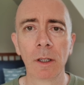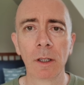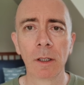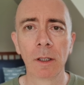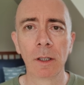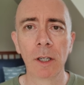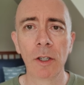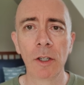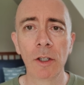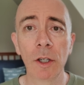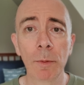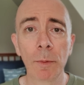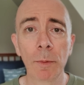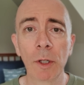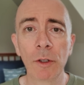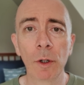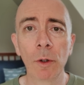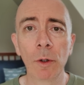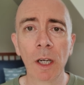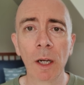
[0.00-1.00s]
He's just been
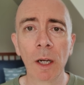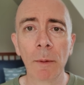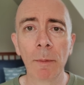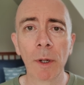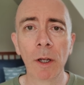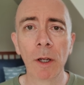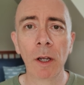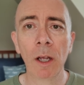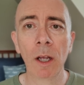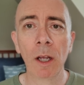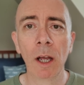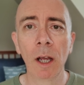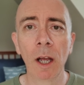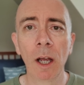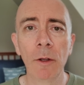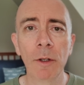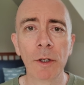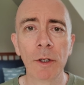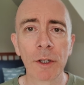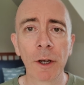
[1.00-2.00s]
talking about how
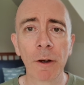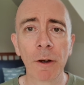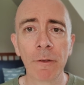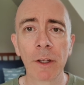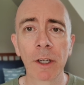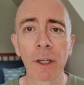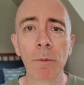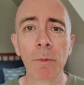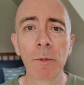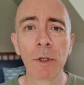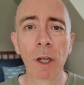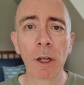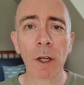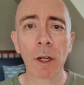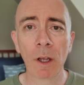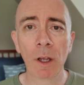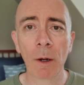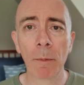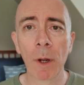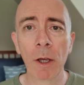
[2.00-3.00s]
the stuff that comes out of
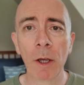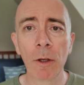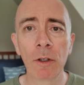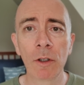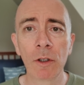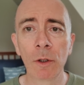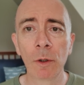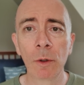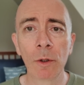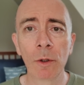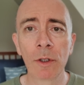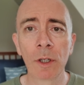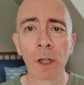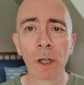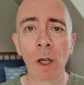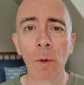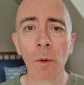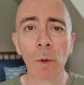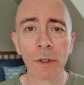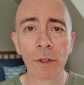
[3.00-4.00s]
your mouth shows
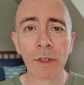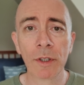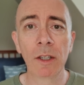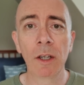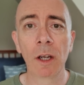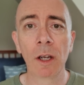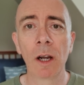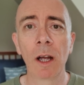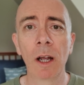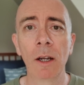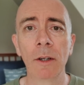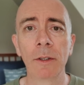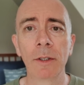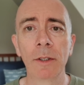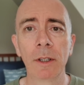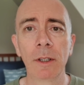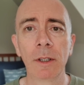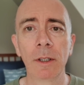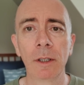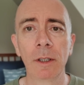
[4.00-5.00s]
what's in your heart.
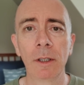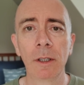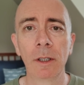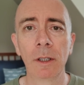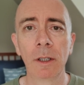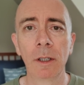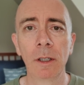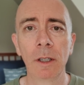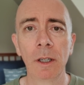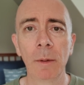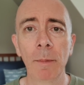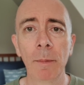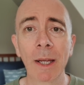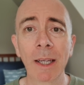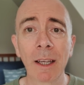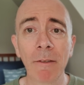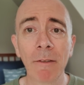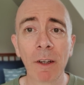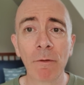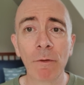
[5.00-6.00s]
By
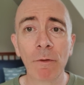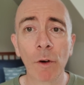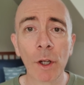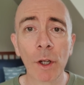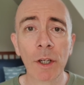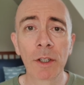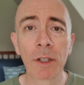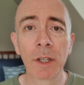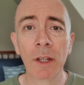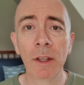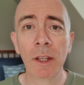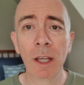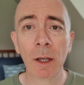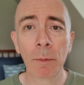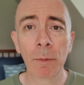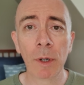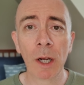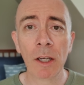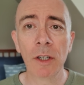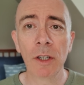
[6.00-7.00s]
giving voice to their
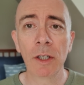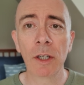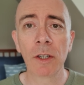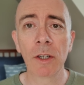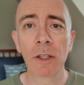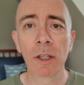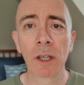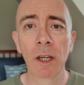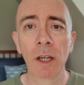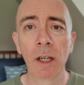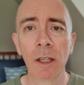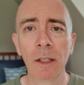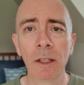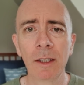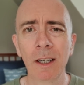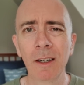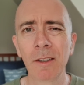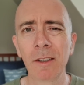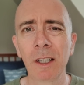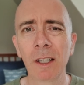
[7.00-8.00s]
prejudice,
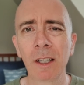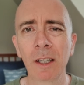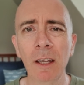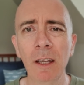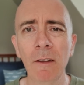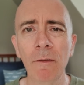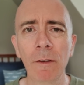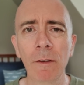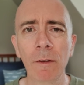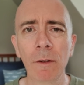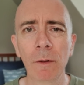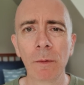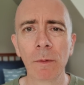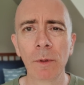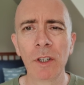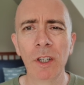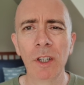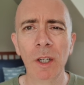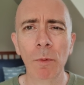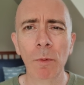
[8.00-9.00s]
tell her to leave. What does
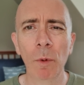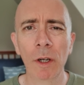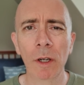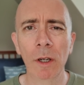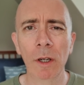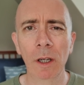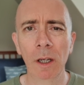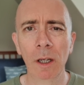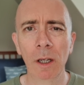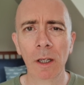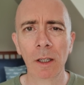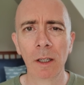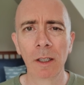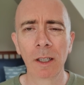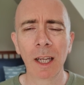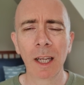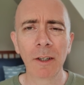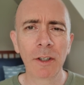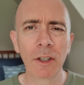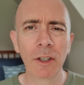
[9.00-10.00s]
she want?
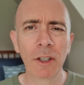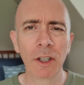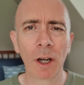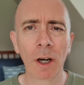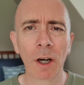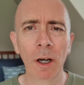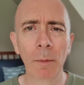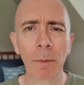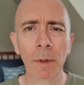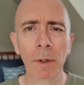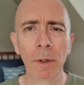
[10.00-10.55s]
Get her to shut up.